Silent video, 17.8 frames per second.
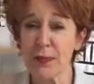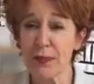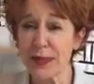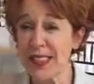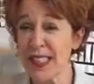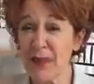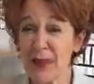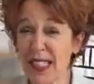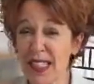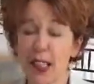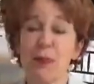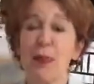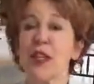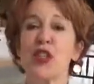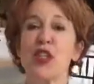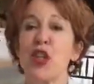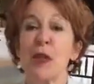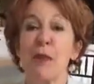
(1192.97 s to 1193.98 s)
something
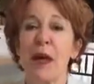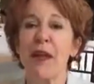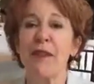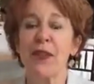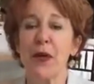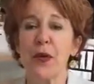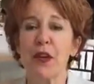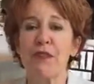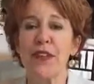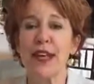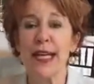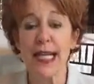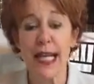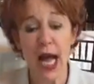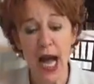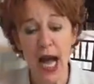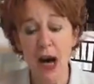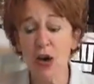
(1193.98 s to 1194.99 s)
special about their event,
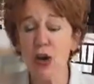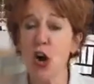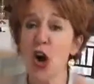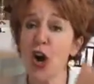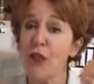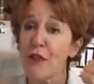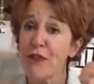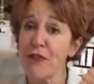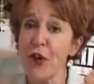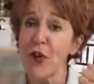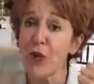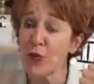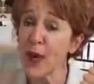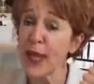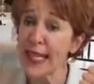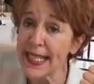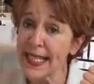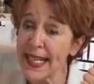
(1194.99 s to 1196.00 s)
I'll call the phone
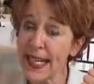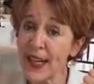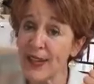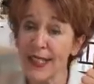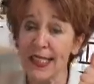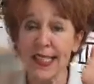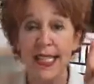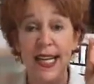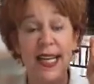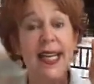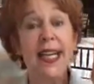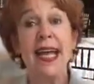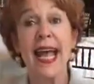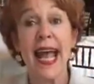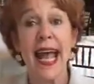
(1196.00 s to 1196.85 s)
right there and say,